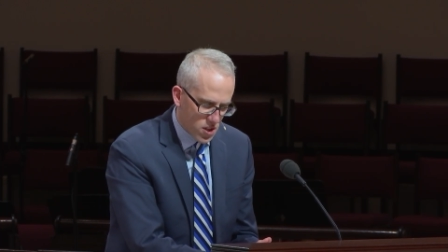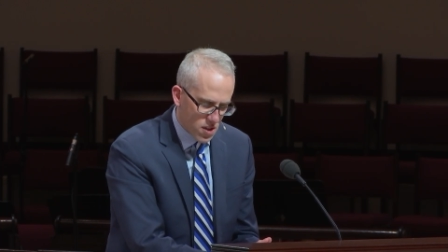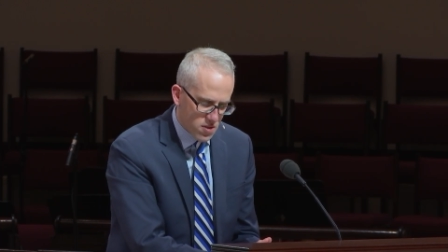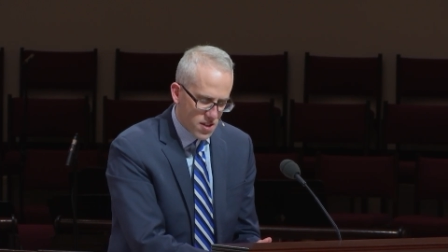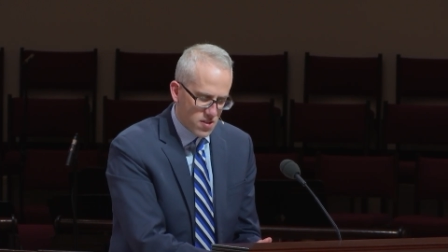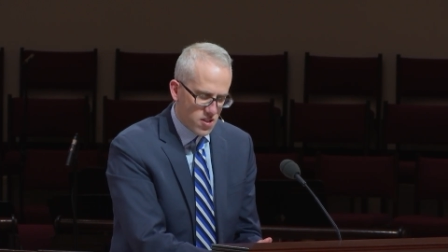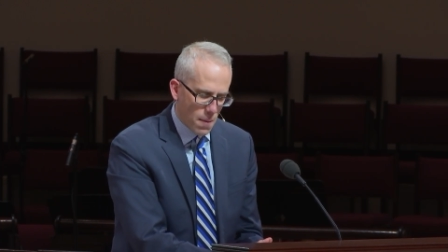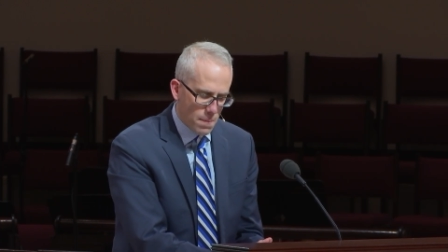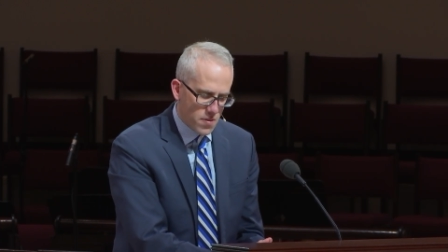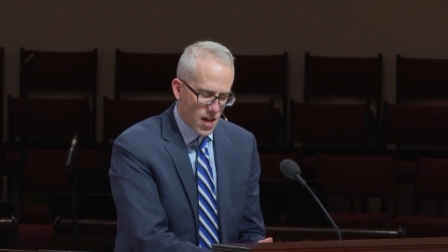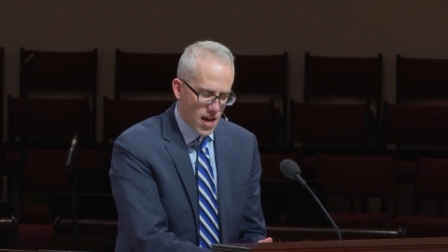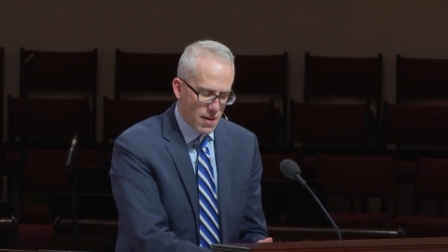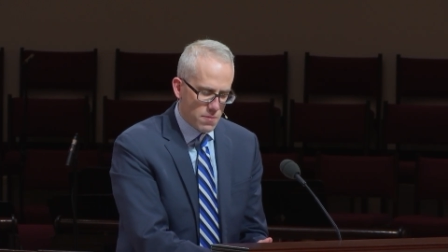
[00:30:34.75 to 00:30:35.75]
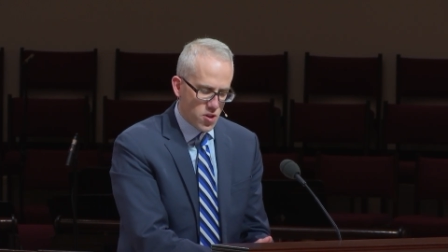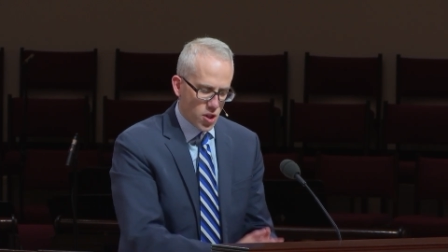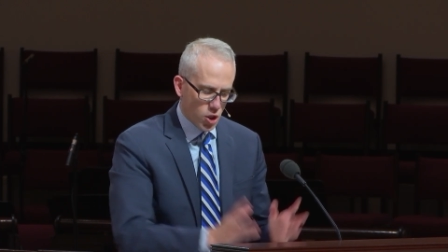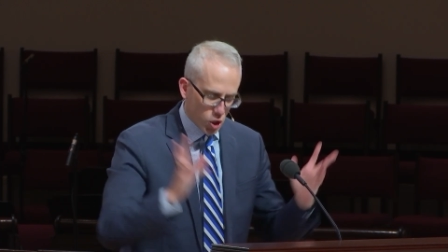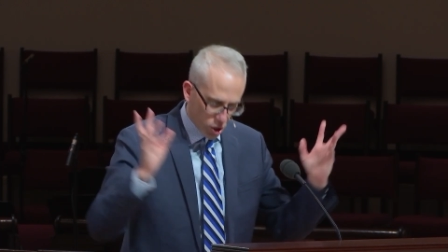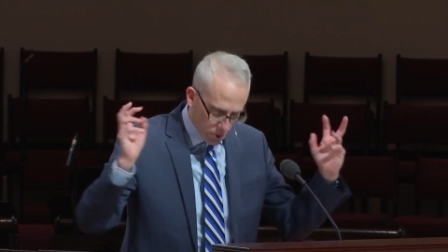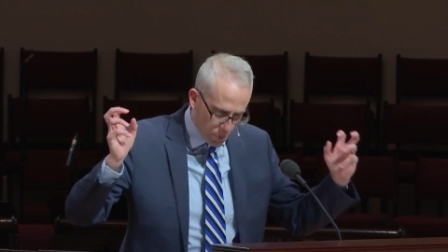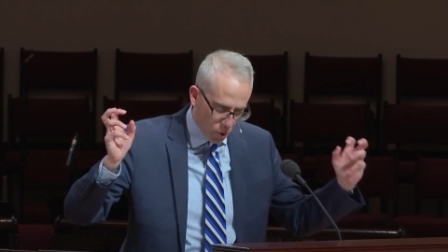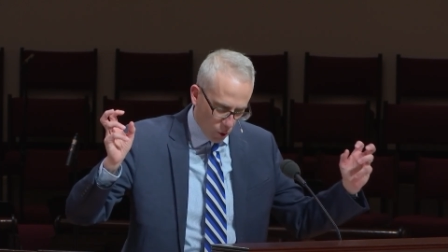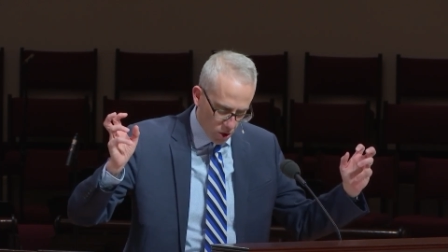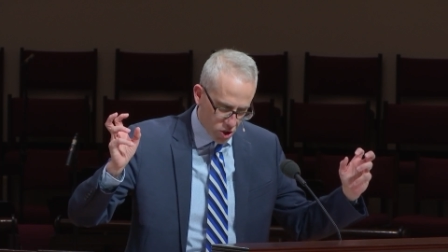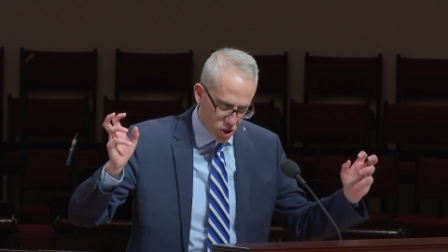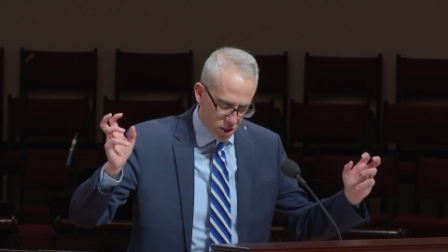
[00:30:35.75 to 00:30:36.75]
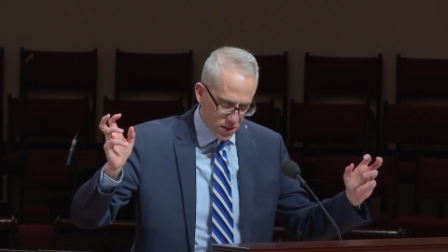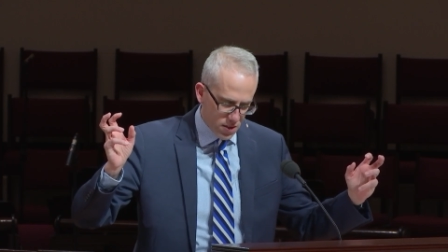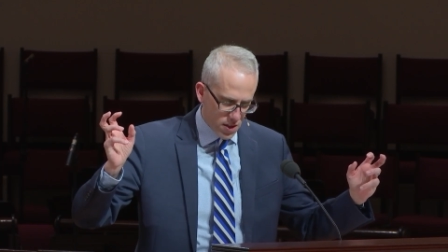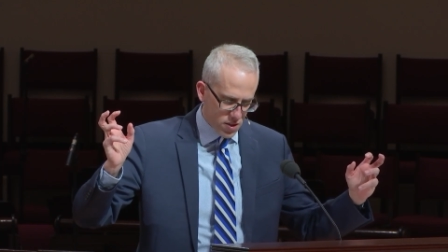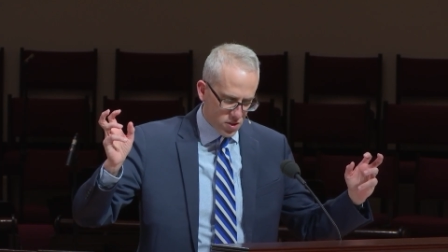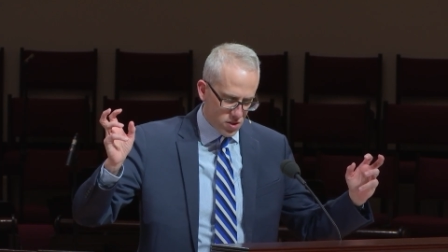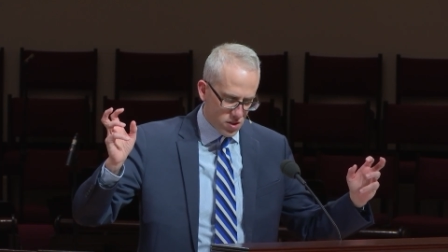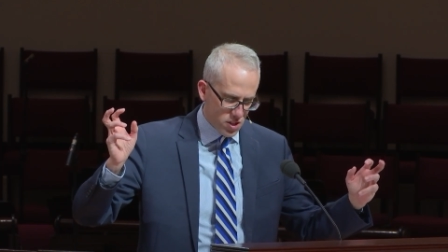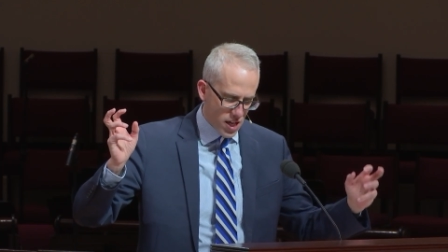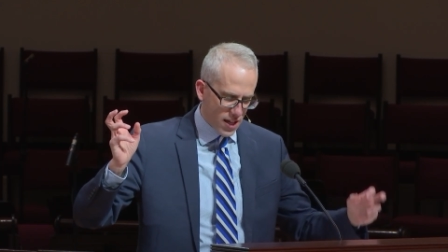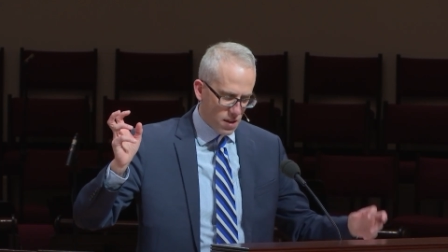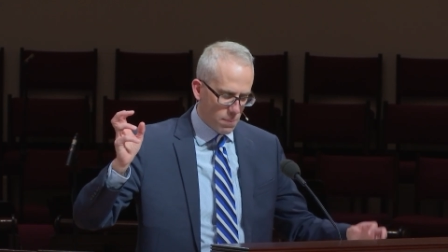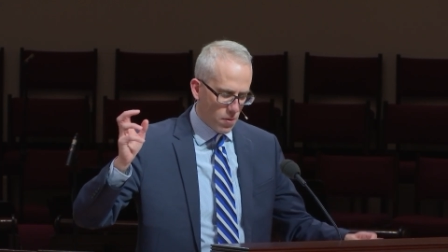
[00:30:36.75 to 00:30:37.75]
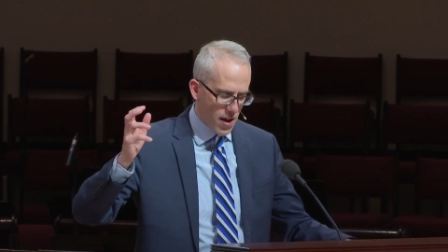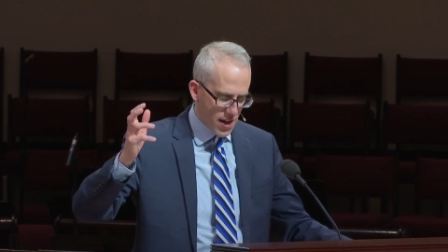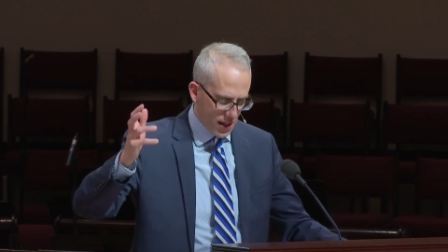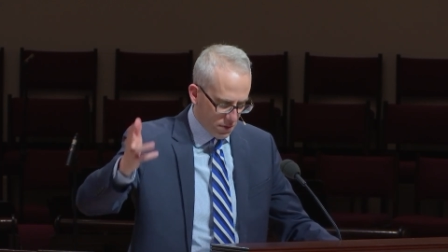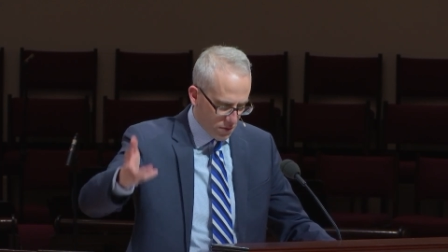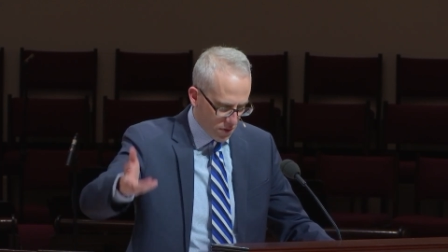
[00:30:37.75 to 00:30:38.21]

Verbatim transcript: us that sometimes the good portion is to take a break